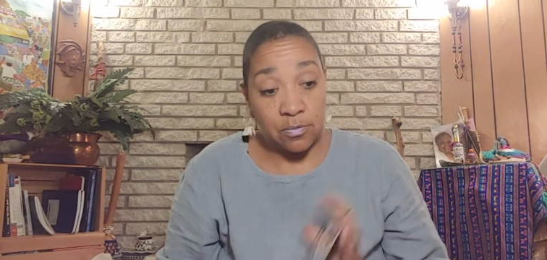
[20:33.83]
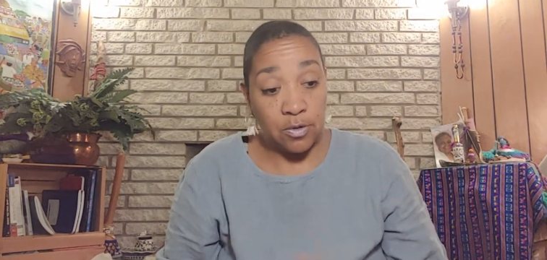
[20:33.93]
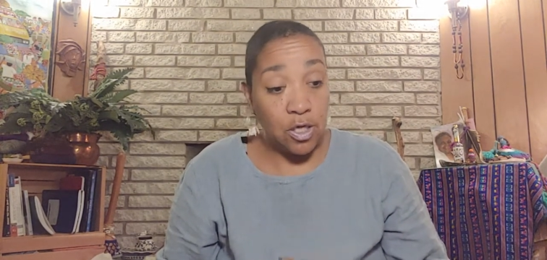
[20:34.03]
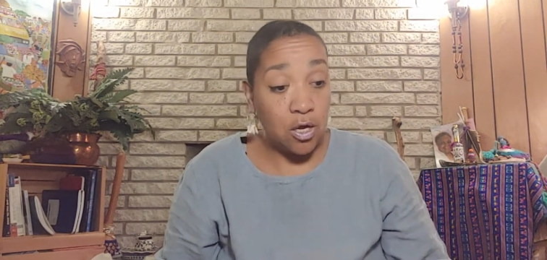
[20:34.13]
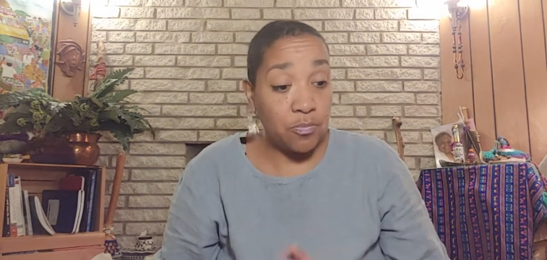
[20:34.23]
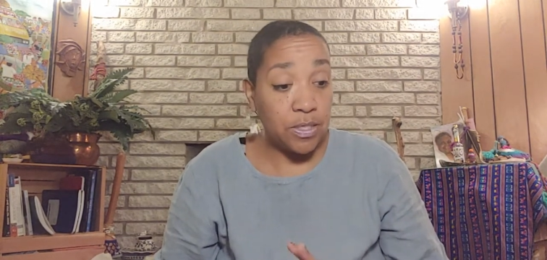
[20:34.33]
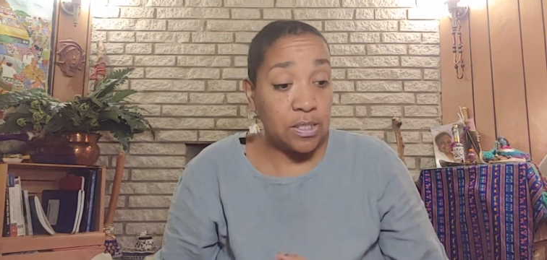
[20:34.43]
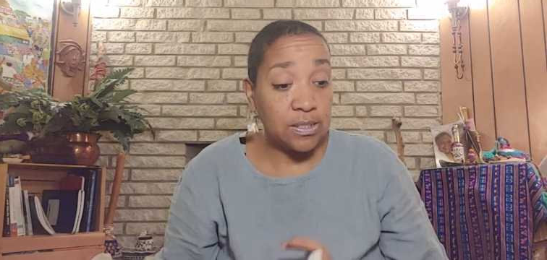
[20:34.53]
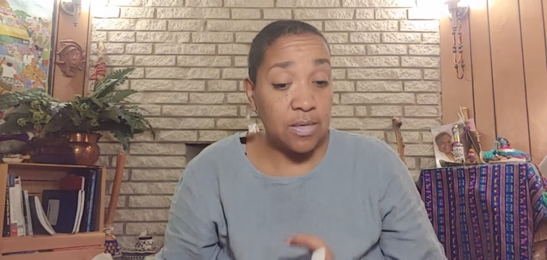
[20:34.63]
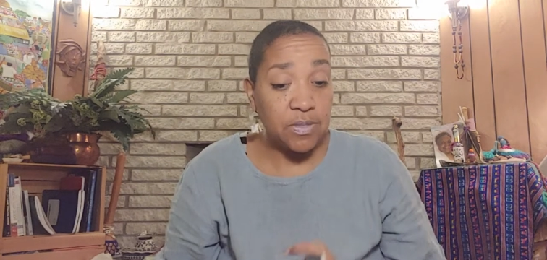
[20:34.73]
You know,
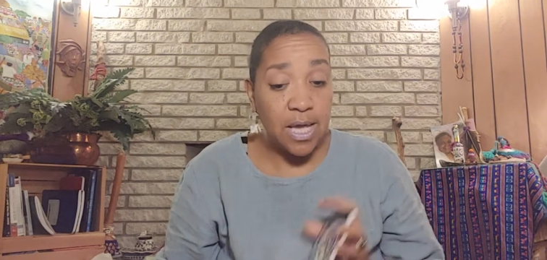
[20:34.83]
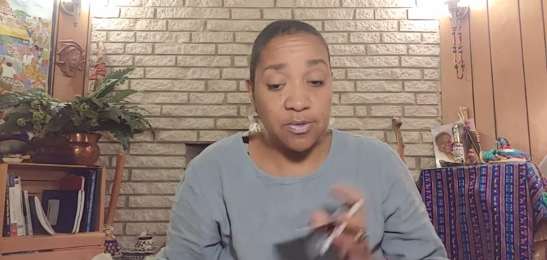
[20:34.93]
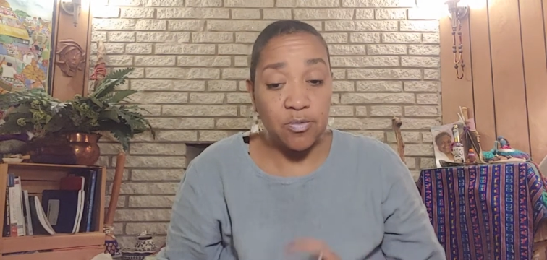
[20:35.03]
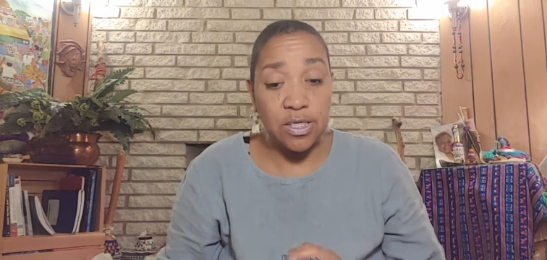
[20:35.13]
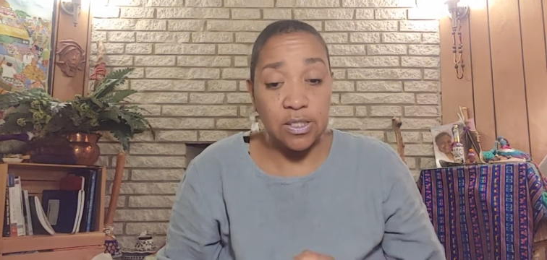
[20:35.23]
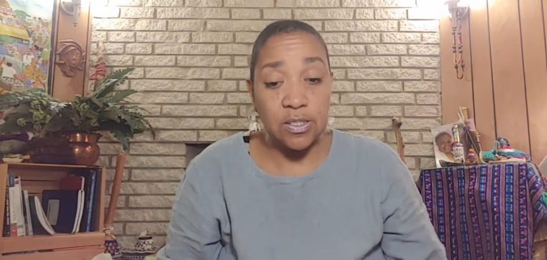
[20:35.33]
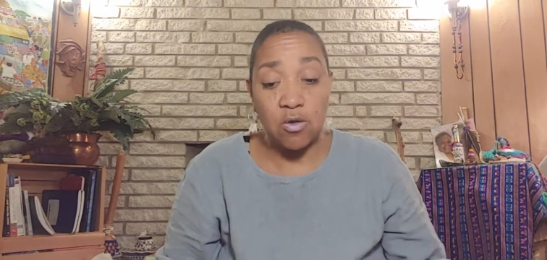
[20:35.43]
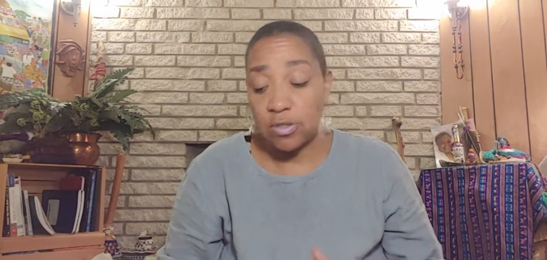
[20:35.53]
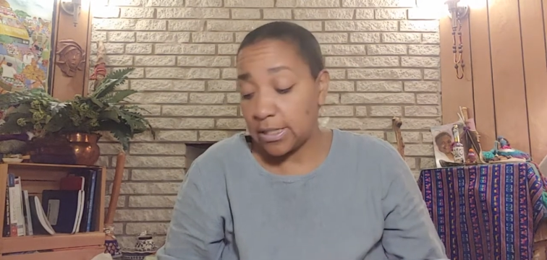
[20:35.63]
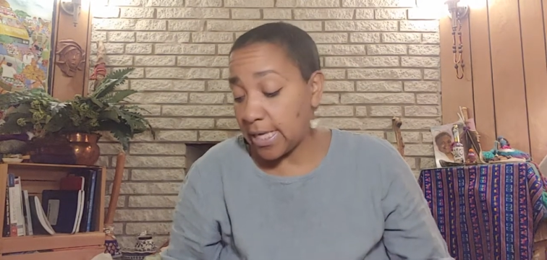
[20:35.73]
because sometimes we
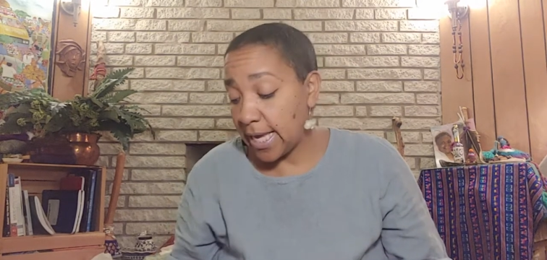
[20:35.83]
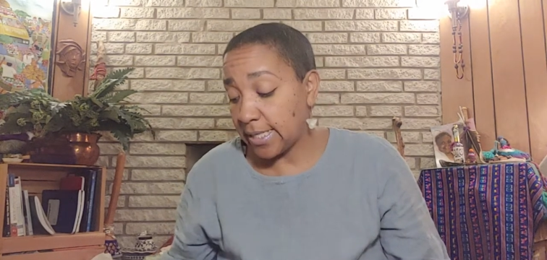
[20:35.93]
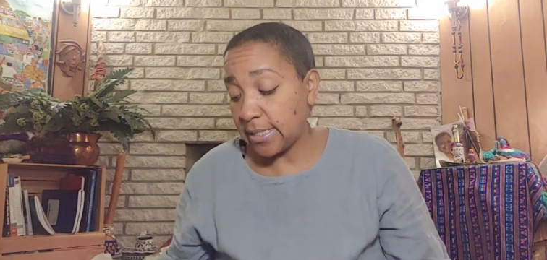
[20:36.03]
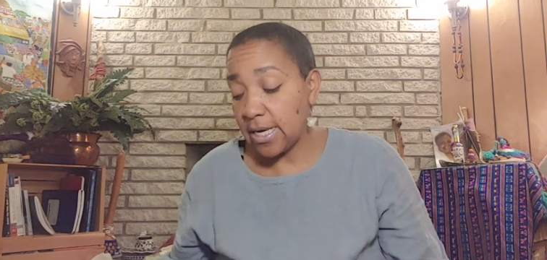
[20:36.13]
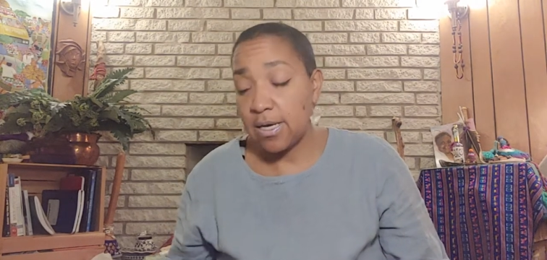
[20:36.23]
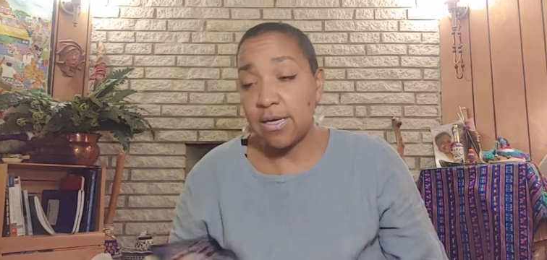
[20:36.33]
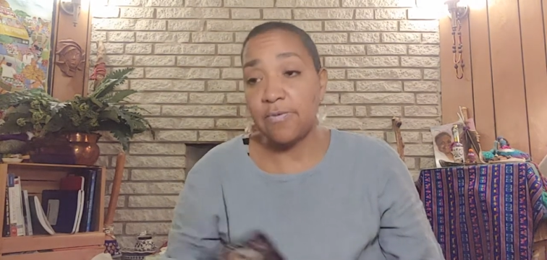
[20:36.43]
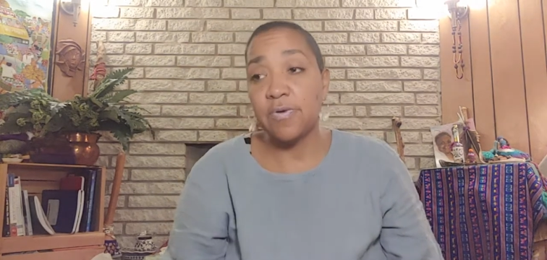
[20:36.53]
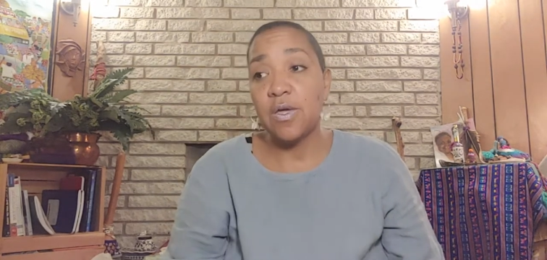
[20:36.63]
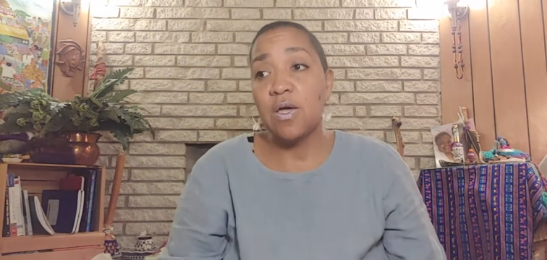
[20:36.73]
associate
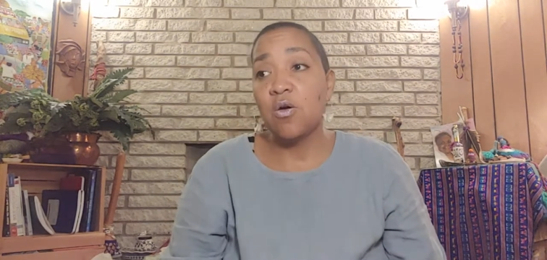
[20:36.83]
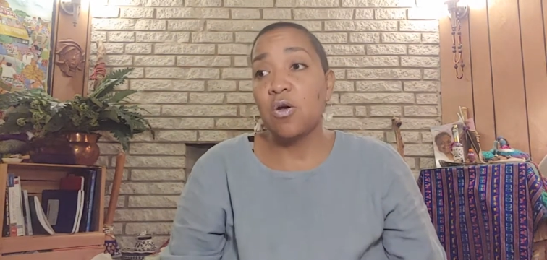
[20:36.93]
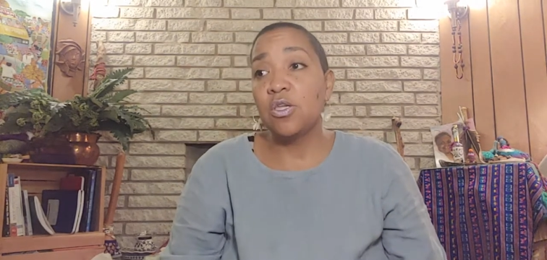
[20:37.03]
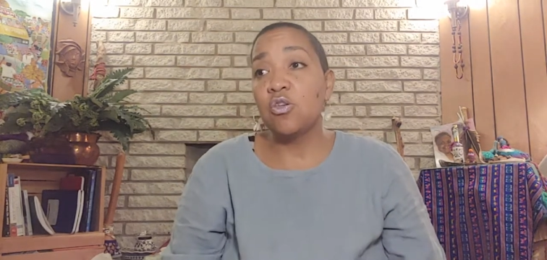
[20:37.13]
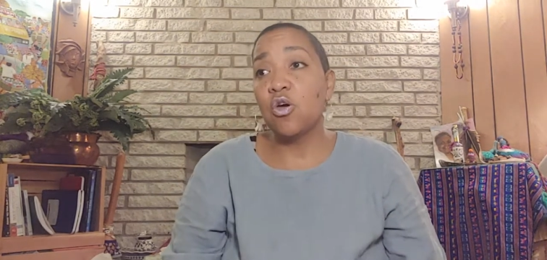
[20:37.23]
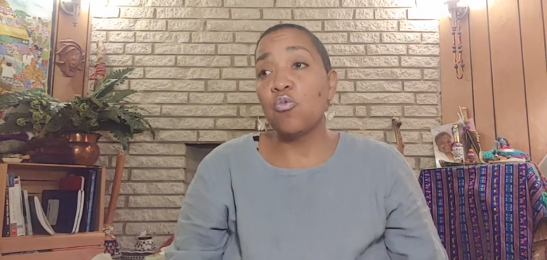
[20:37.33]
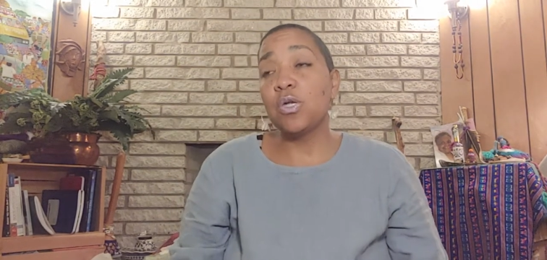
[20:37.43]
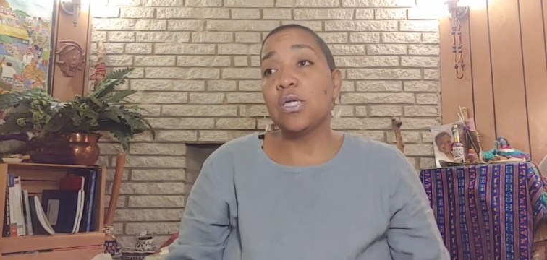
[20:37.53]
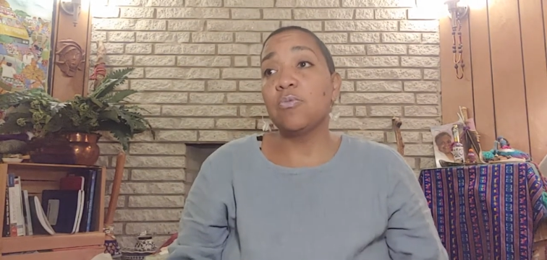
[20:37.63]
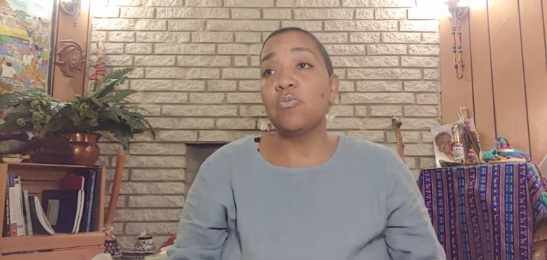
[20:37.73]
love, you know,
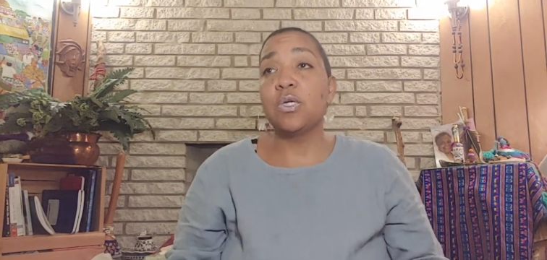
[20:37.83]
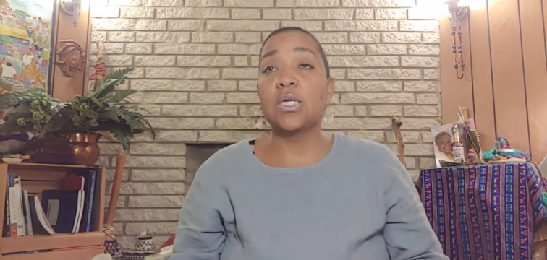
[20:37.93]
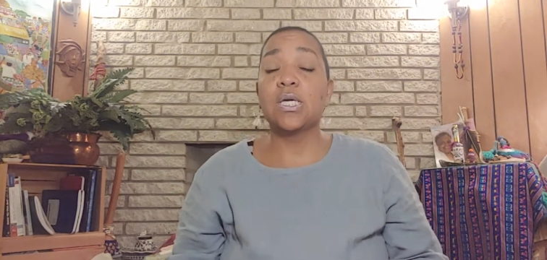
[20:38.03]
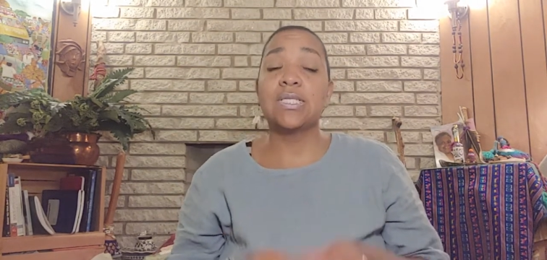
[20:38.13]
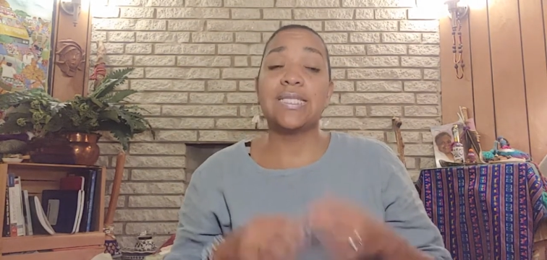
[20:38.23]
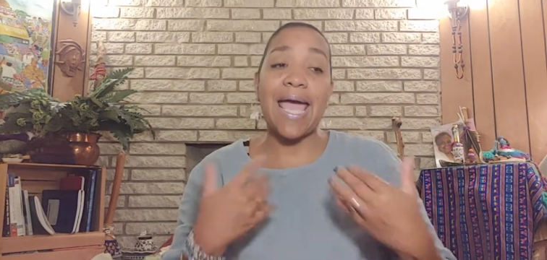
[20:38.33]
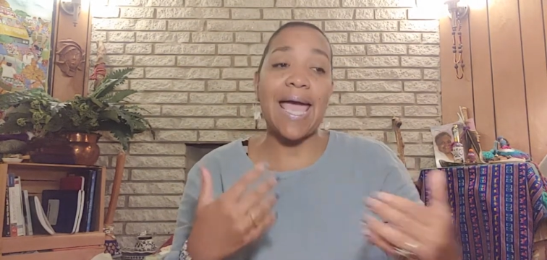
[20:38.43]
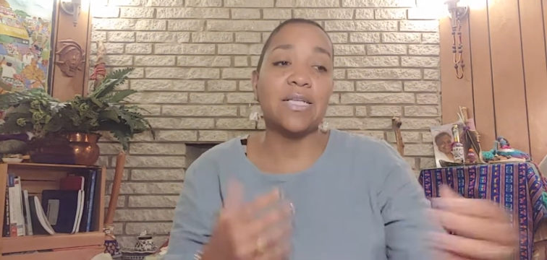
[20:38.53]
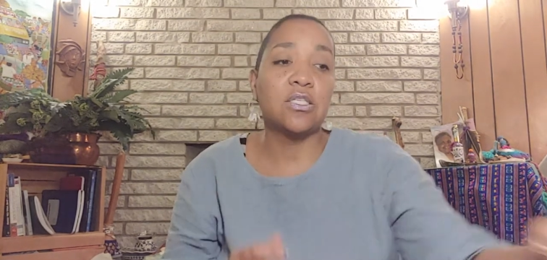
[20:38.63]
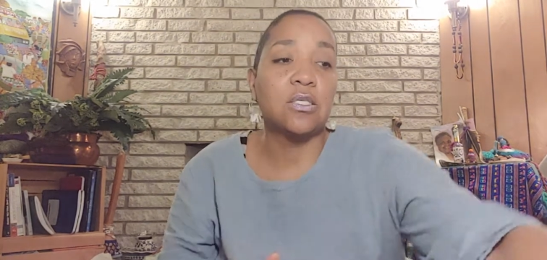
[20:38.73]
we, we
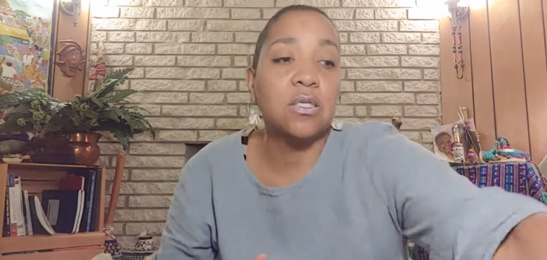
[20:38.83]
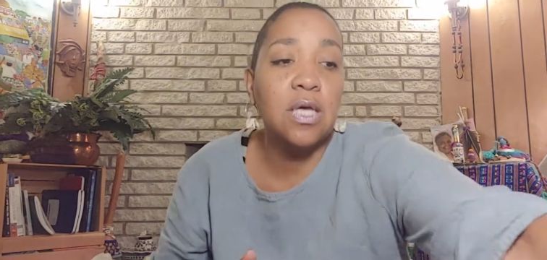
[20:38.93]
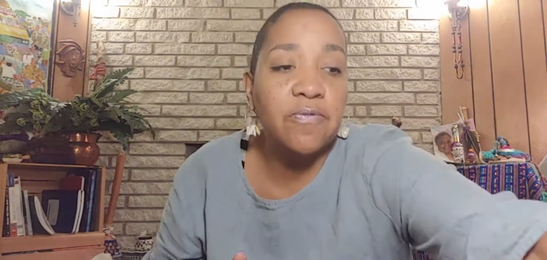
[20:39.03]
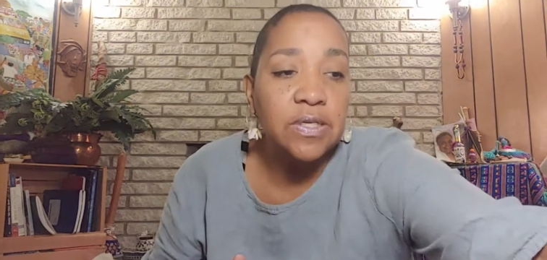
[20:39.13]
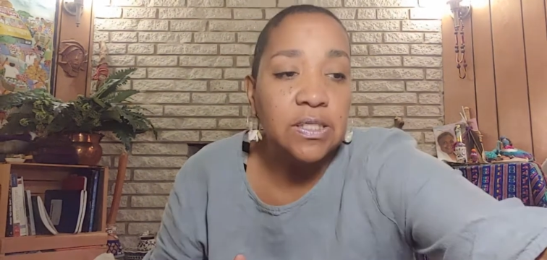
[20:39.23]
attach to love.